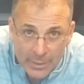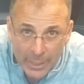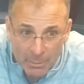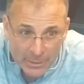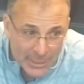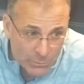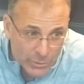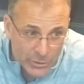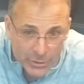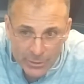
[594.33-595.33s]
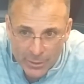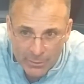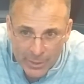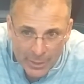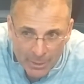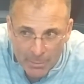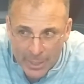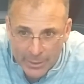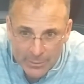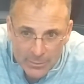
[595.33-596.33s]
okay, because that's what you do. You got to come
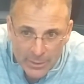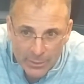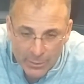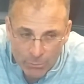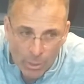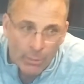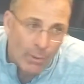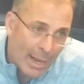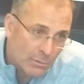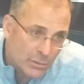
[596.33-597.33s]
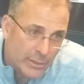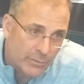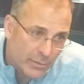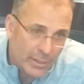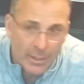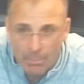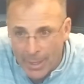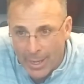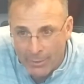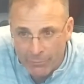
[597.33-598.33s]
back and you're running routes that you've seen in the
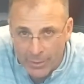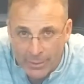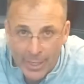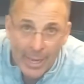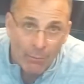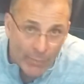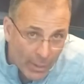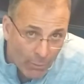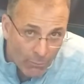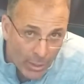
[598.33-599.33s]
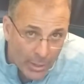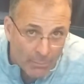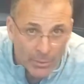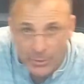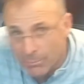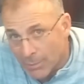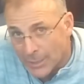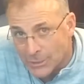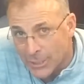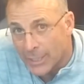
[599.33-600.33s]
past. They don't run, but you
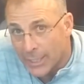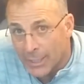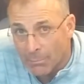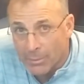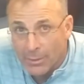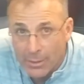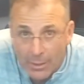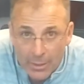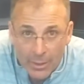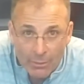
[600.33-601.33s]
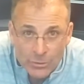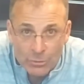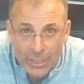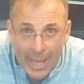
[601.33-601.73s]
might see it again. you know, those